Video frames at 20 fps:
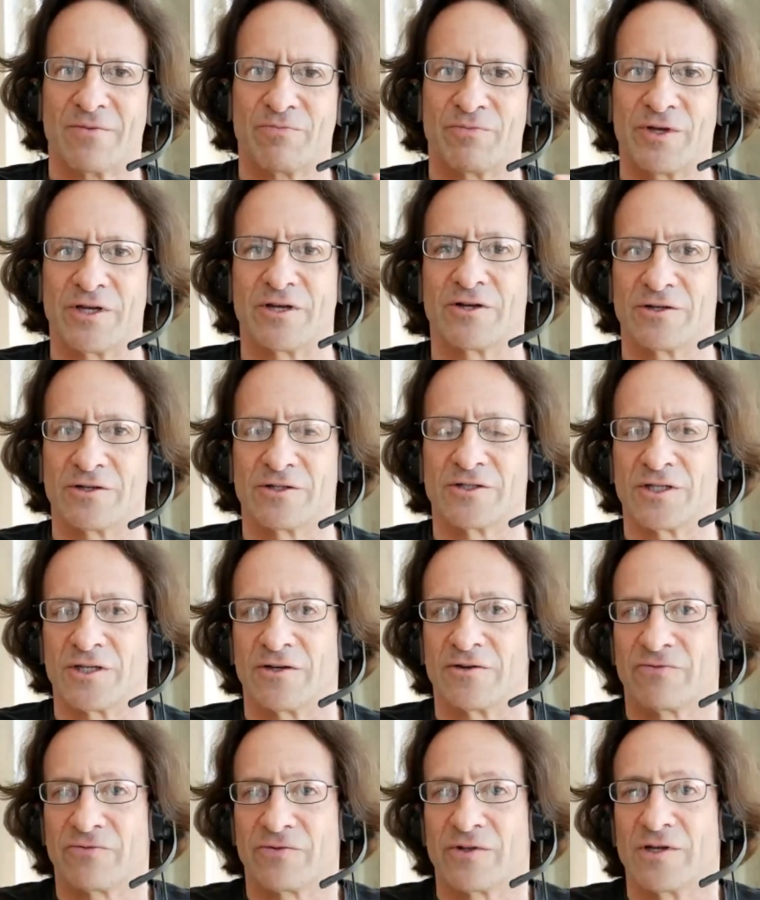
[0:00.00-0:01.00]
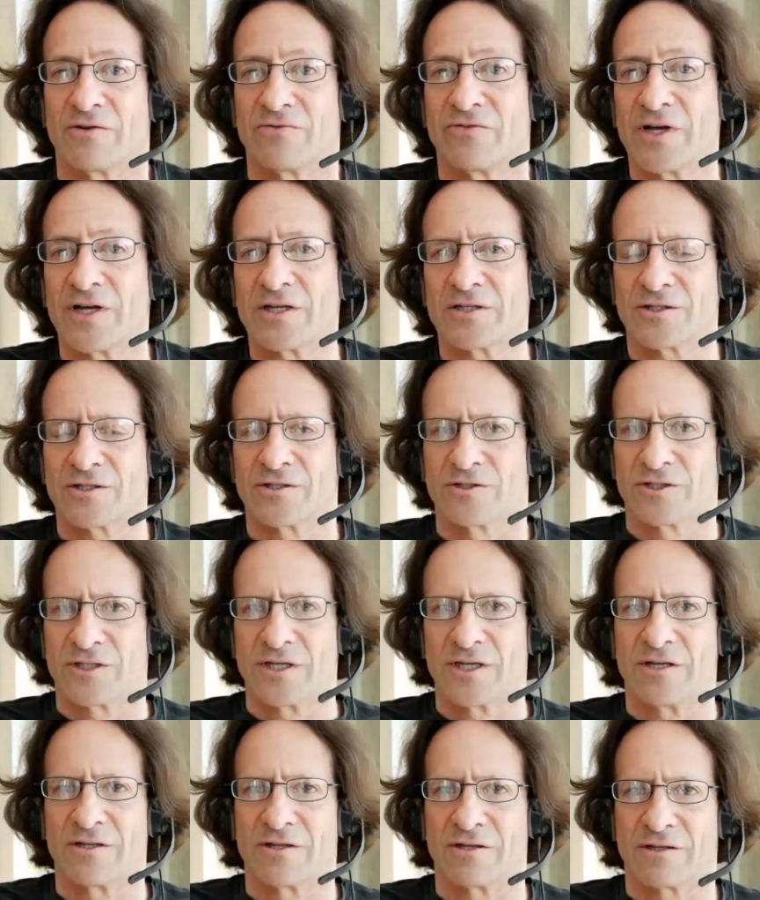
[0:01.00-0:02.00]
because if the investors
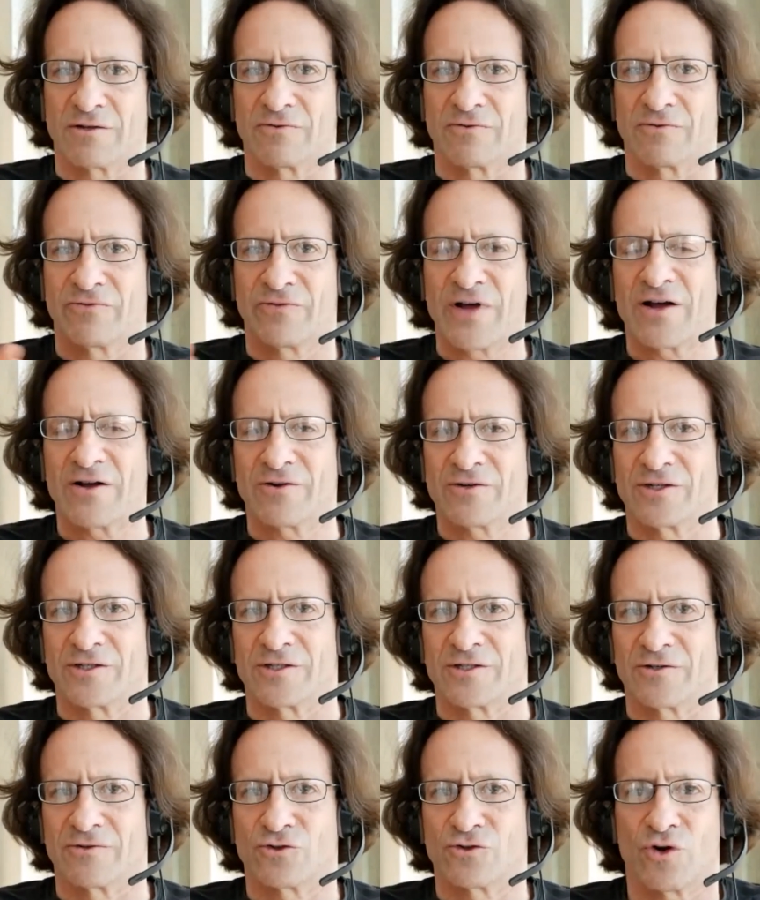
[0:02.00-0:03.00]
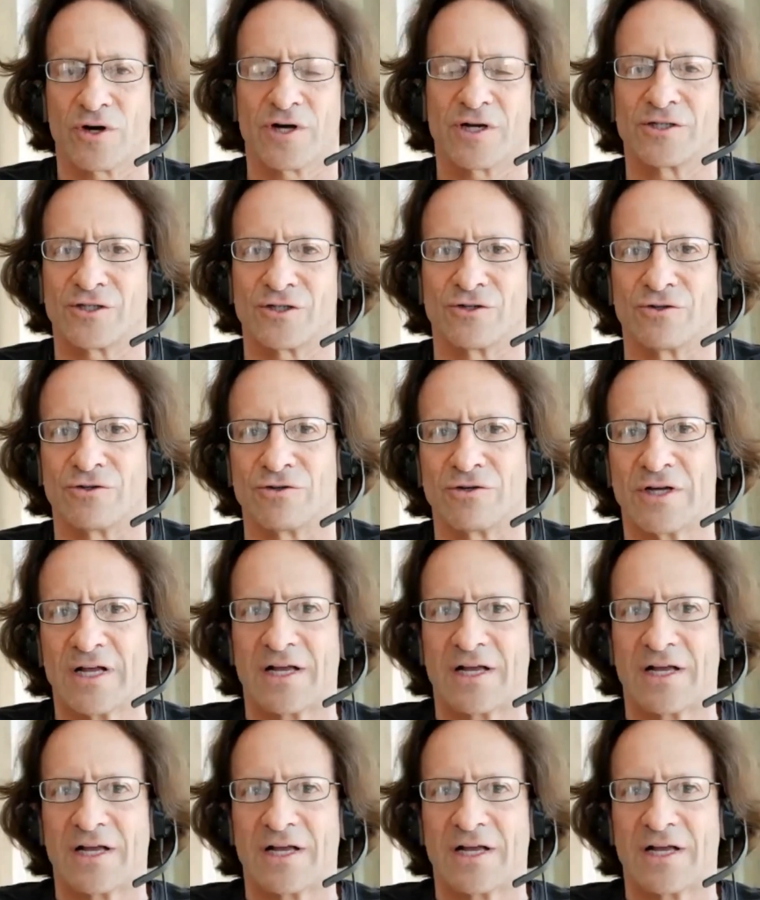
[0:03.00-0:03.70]
see that the founders are trying to